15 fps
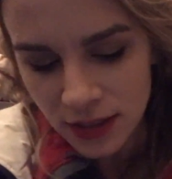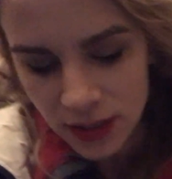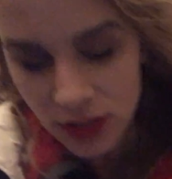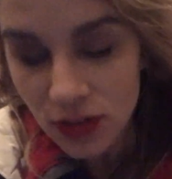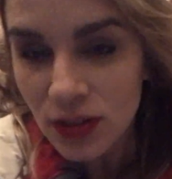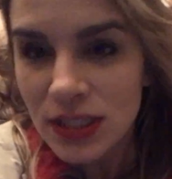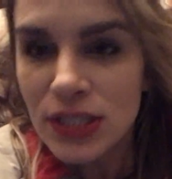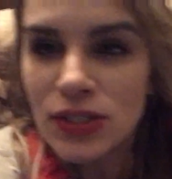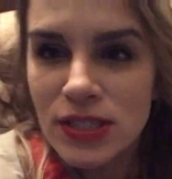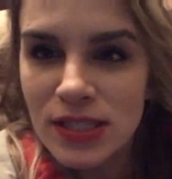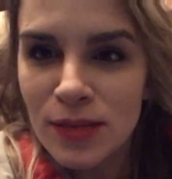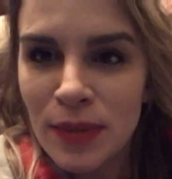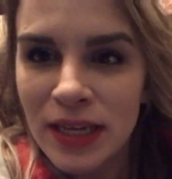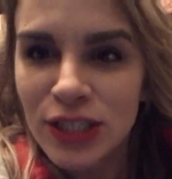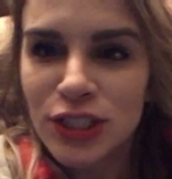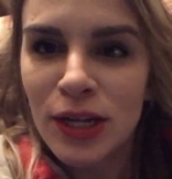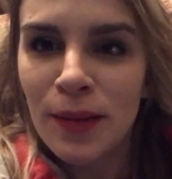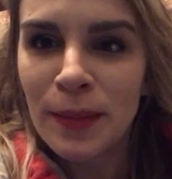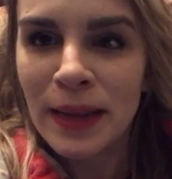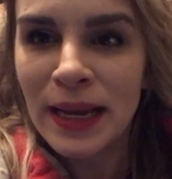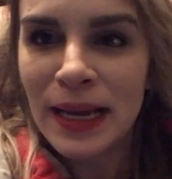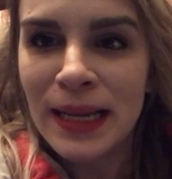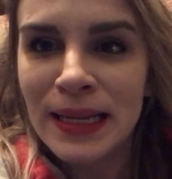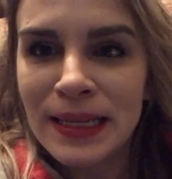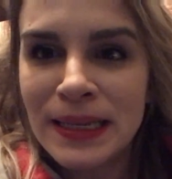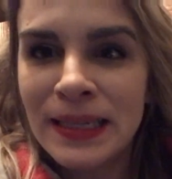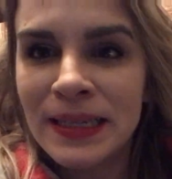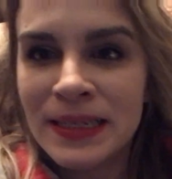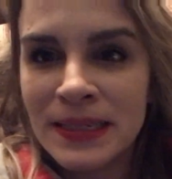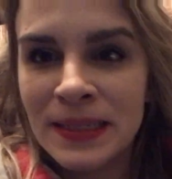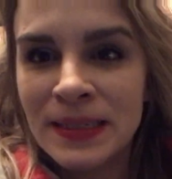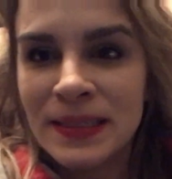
Could always use some extra money.